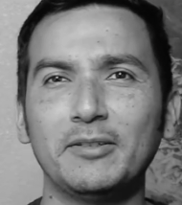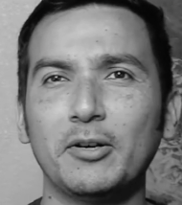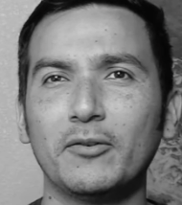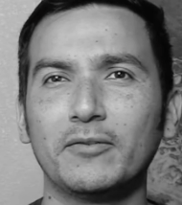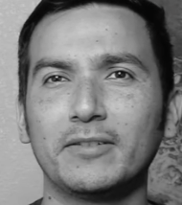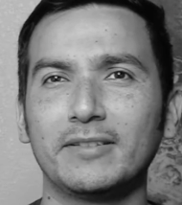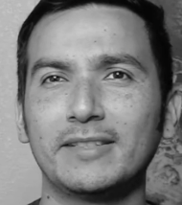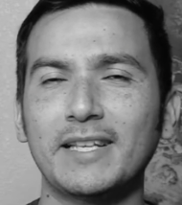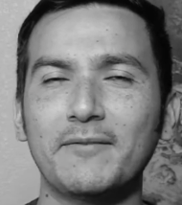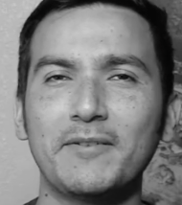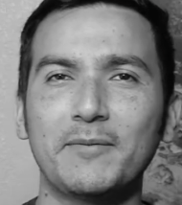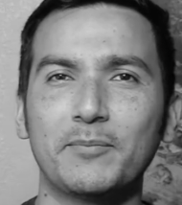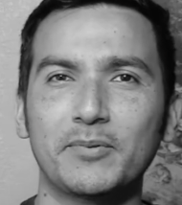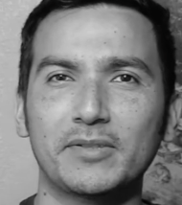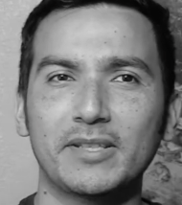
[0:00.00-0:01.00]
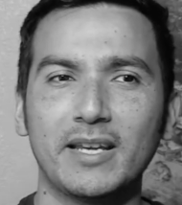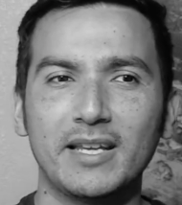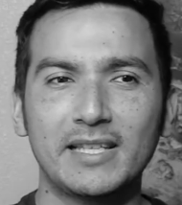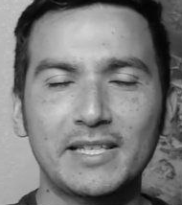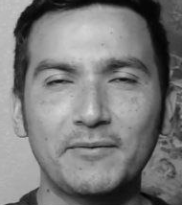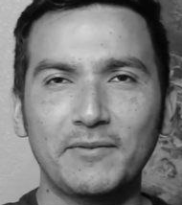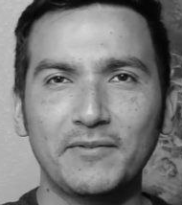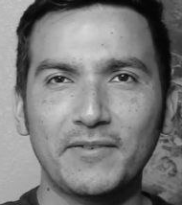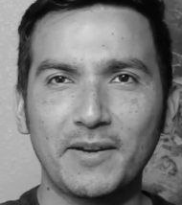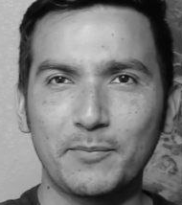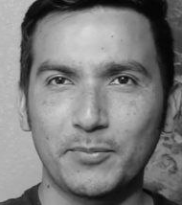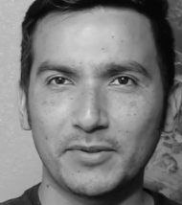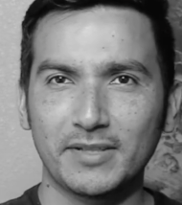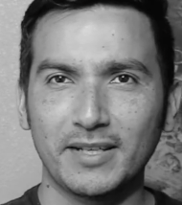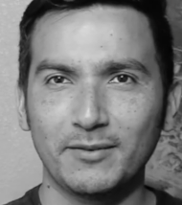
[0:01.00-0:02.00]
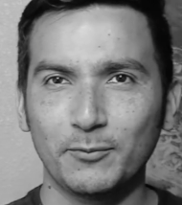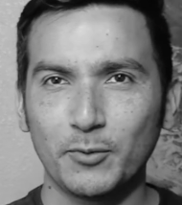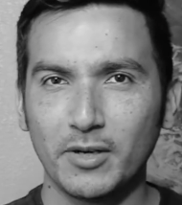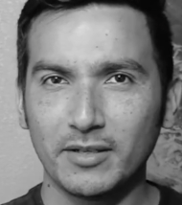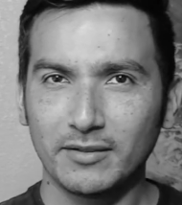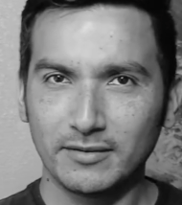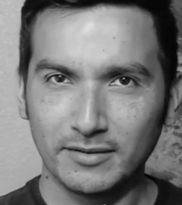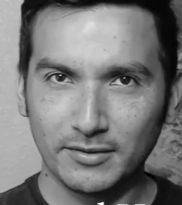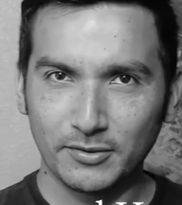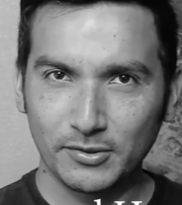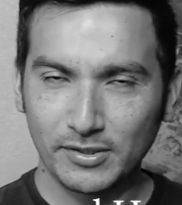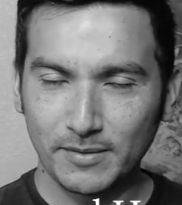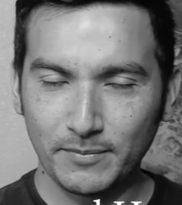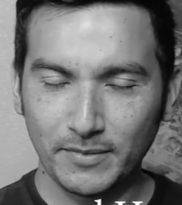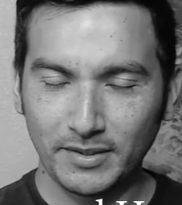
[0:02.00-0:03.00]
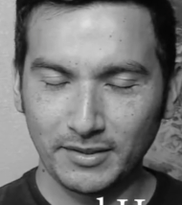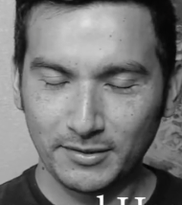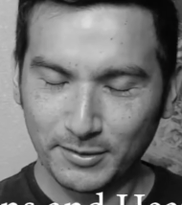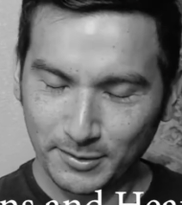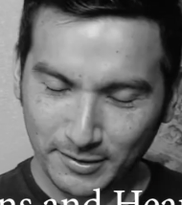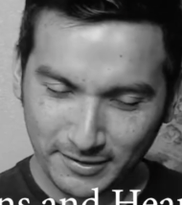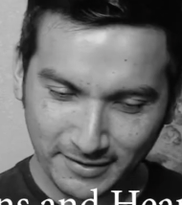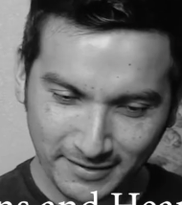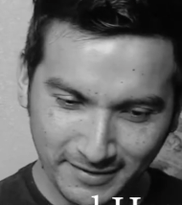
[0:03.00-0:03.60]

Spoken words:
75% water or something or other.